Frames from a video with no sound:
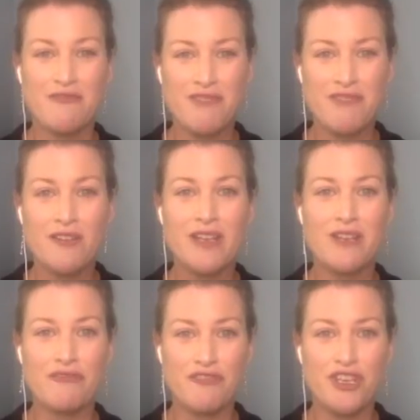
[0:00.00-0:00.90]
very
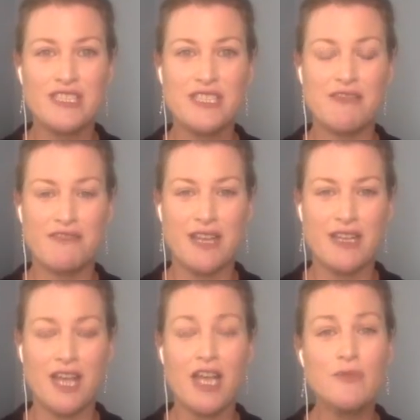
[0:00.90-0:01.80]
first event.
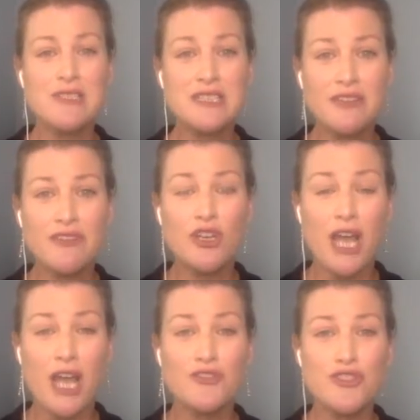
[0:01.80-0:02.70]
And I was living on
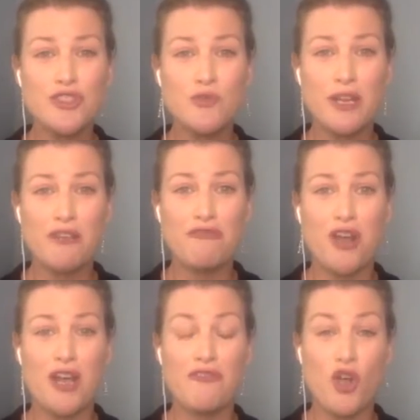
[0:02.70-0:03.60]

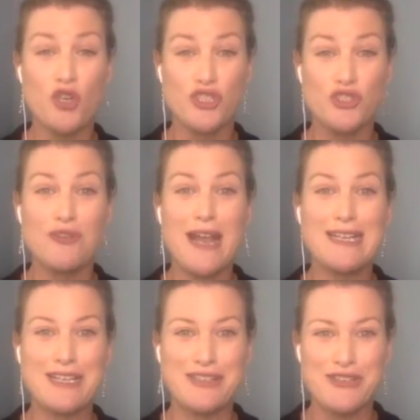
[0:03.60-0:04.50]
125
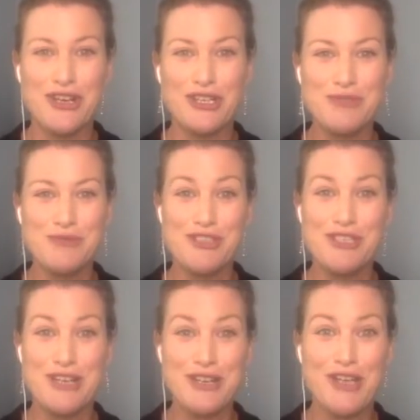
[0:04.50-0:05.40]
Australian dollars, which is
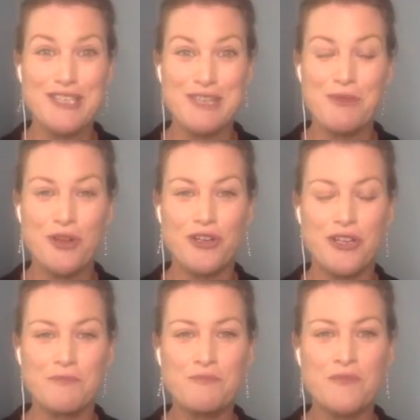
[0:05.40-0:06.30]
like 90
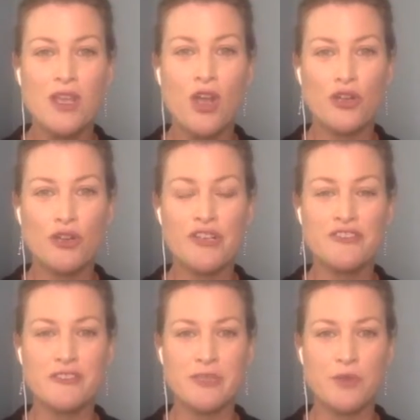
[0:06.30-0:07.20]
American, on
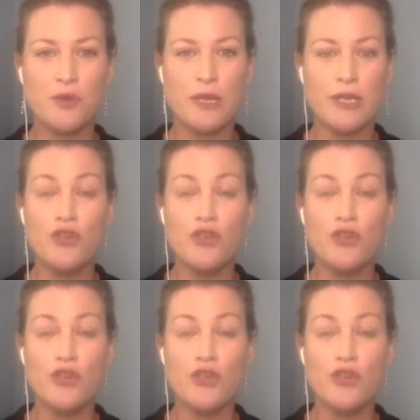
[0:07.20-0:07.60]
groceries per week.